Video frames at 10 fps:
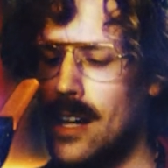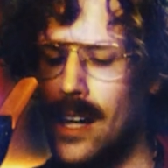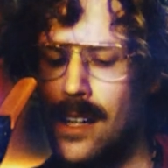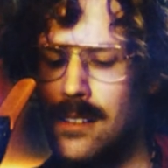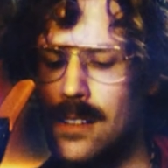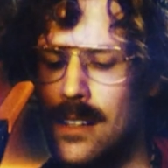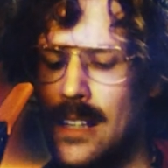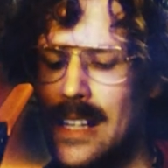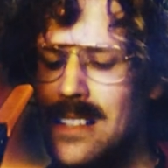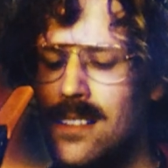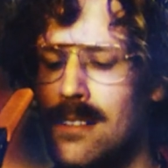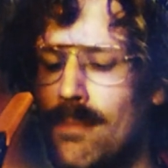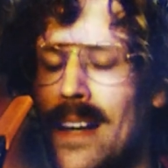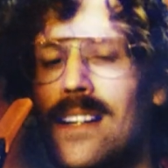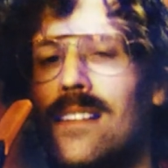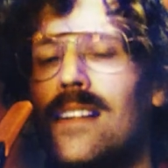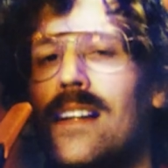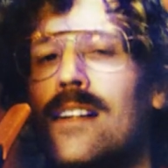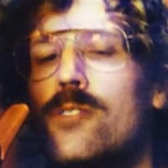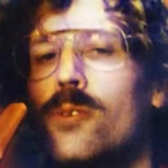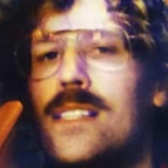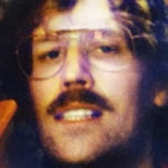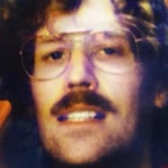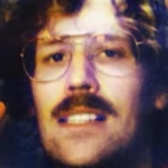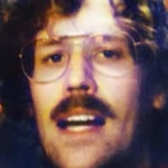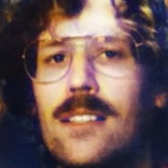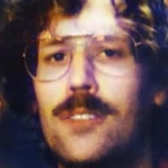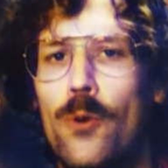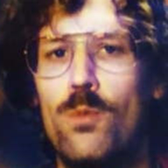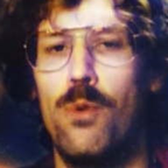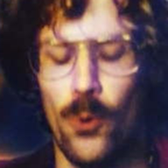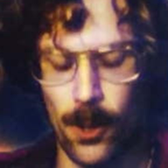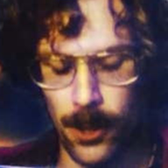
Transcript: and easily make it into a tic-tac-toe board.